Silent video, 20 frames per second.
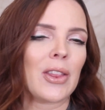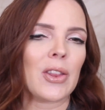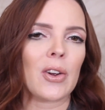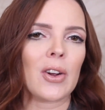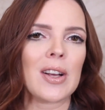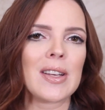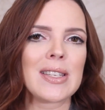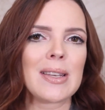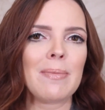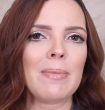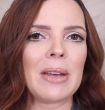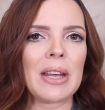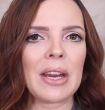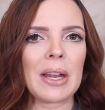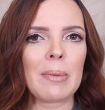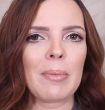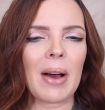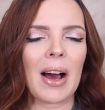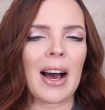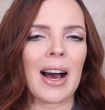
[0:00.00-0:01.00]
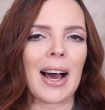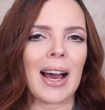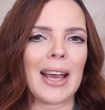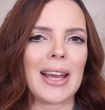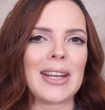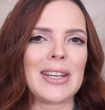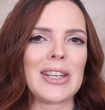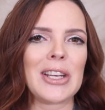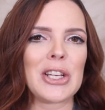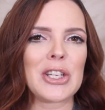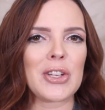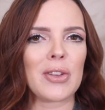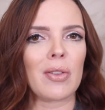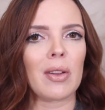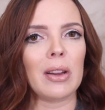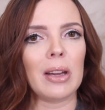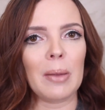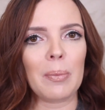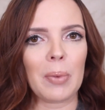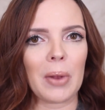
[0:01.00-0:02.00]
There is a meaning behind each of
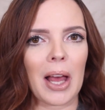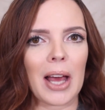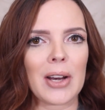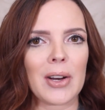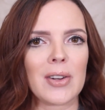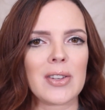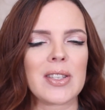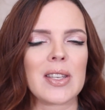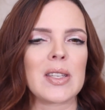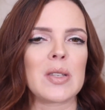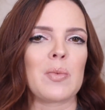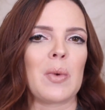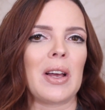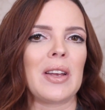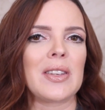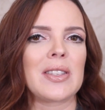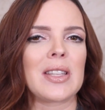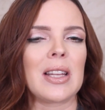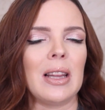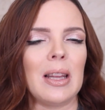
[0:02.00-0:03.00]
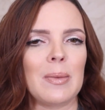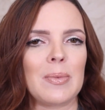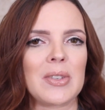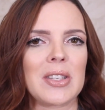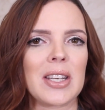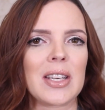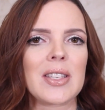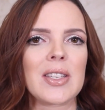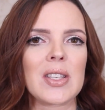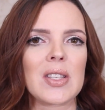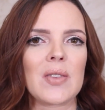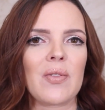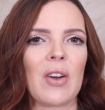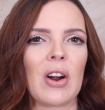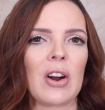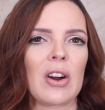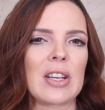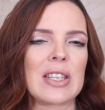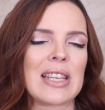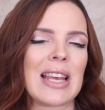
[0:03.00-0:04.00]
the lip liners as well as the lipsticks as
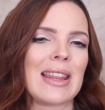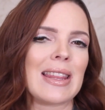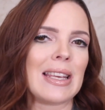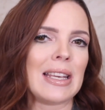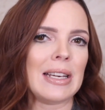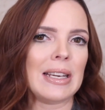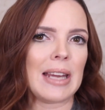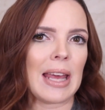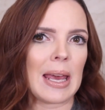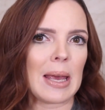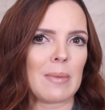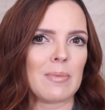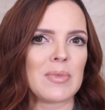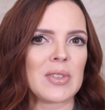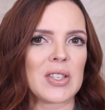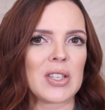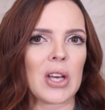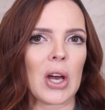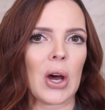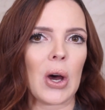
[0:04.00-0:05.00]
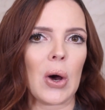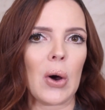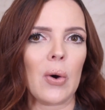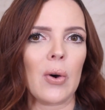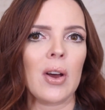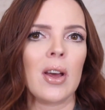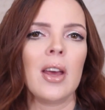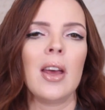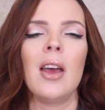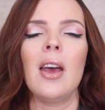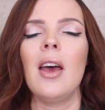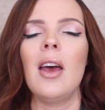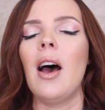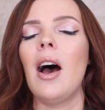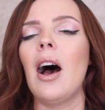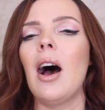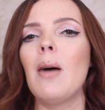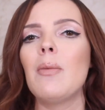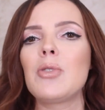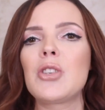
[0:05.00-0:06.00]
far as the names go.
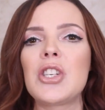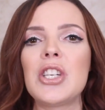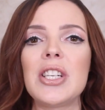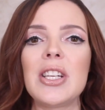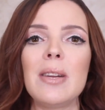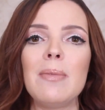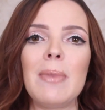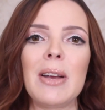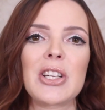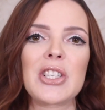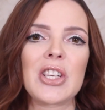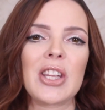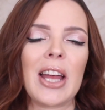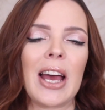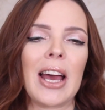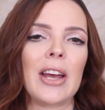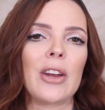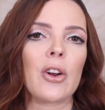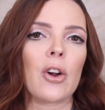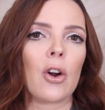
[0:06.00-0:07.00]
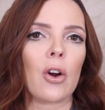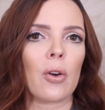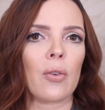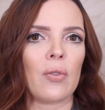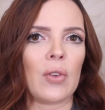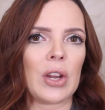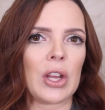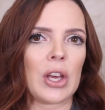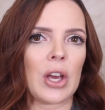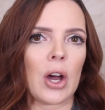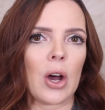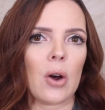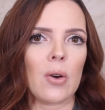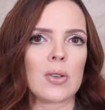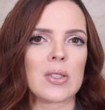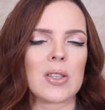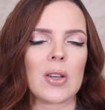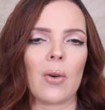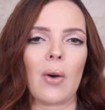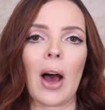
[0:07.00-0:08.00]
Um, she did mention that in her
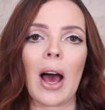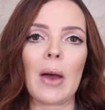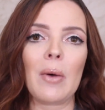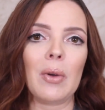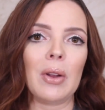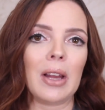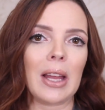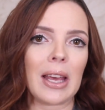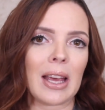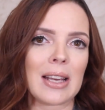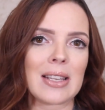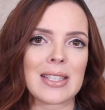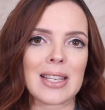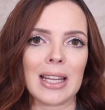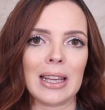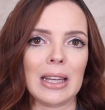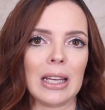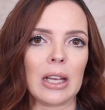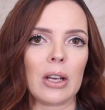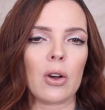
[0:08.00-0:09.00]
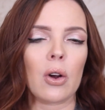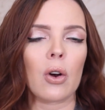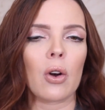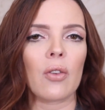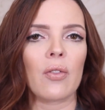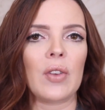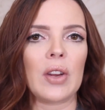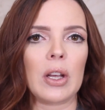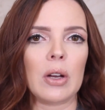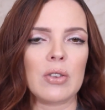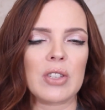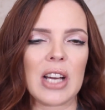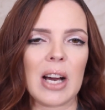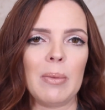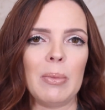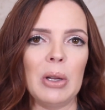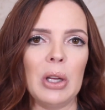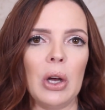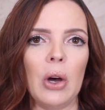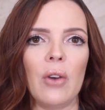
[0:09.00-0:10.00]
video, so I will, like I said, link her video
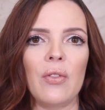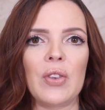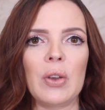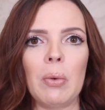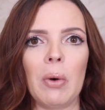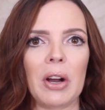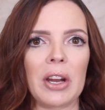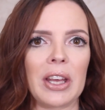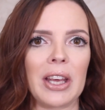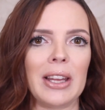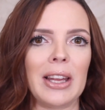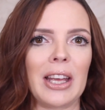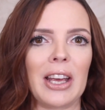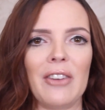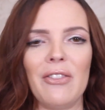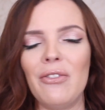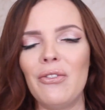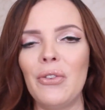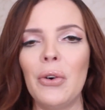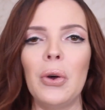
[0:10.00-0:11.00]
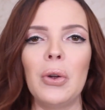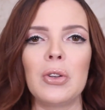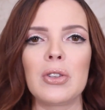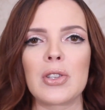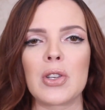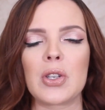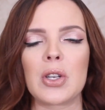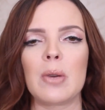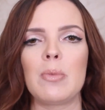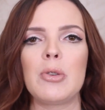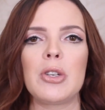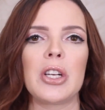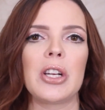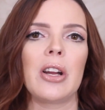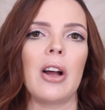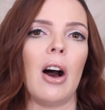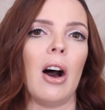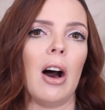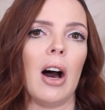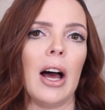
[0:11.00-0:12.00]
down below if you want to get like a full
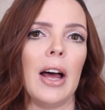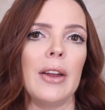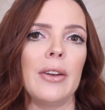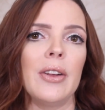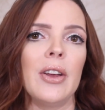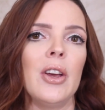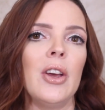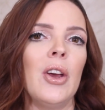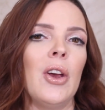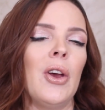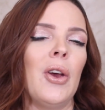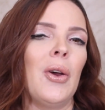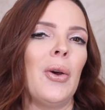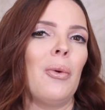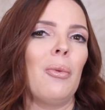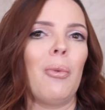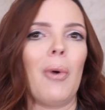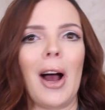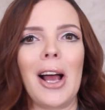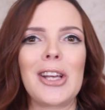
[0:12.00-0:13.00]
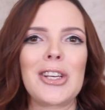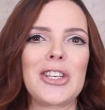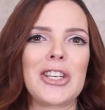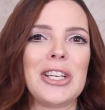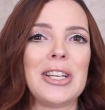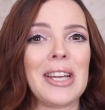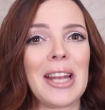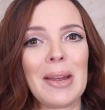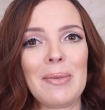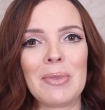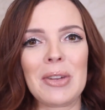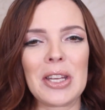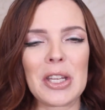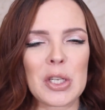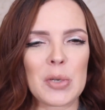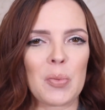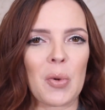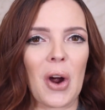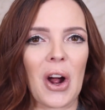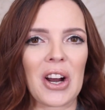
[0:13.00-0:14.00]
description on why she named
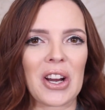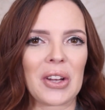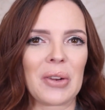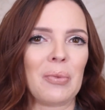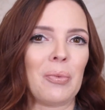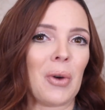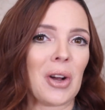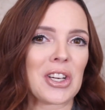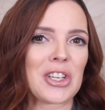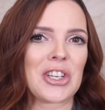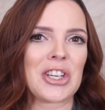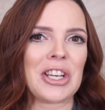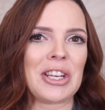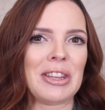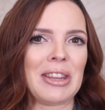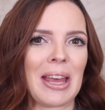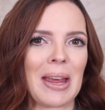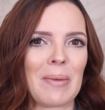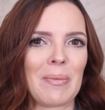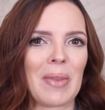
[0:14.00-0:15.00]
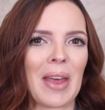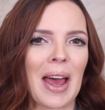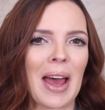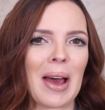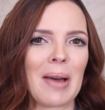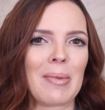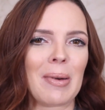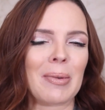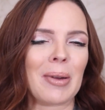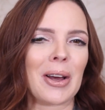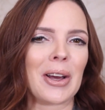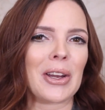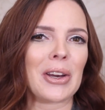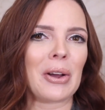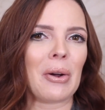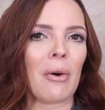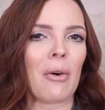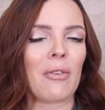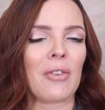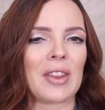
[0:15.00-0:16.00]
each product what she named them. I'm not
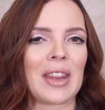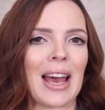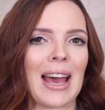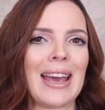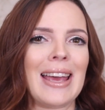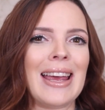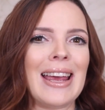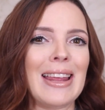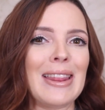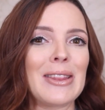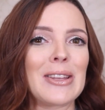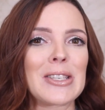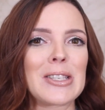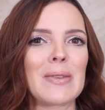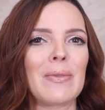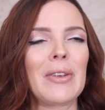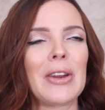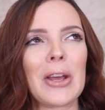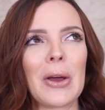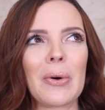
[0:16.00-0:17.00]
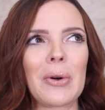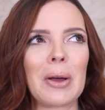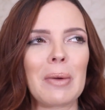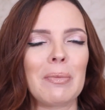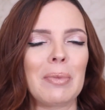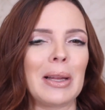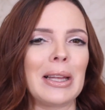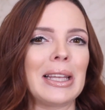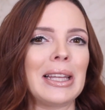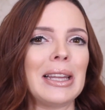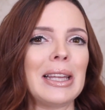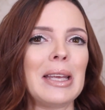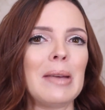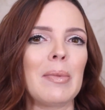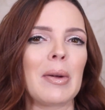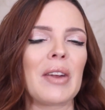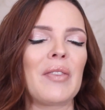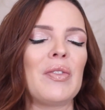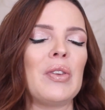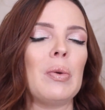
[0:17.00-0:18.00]
going to go over that in this video completely,
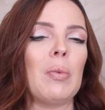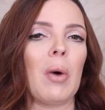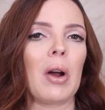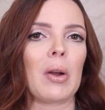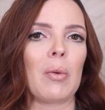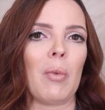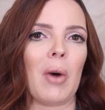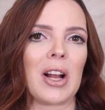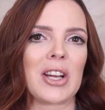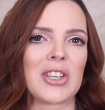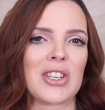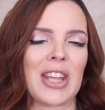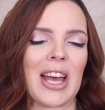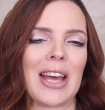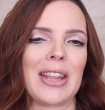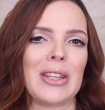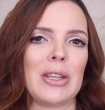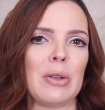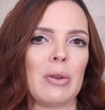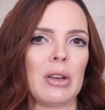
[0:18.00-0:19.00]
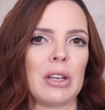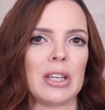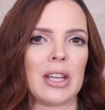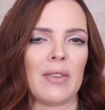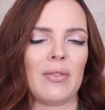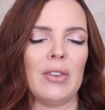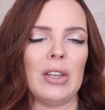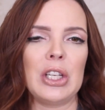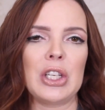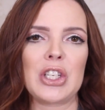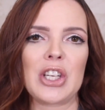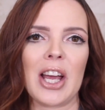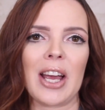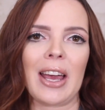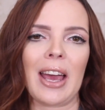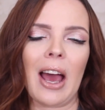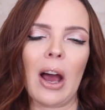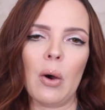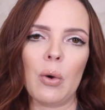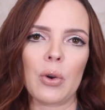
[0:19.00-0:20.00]
but if you want to watch that, then you can definitely
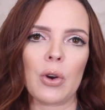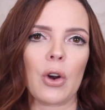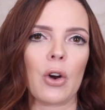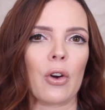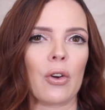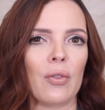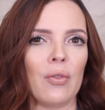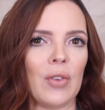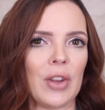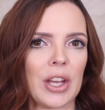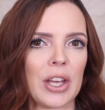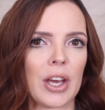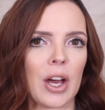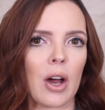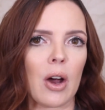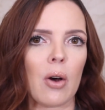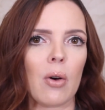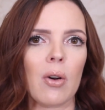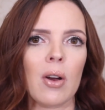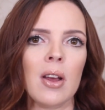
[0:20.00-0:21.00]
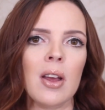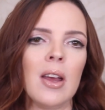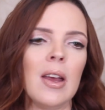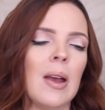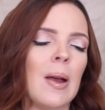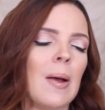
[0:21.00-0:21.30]
check out her video.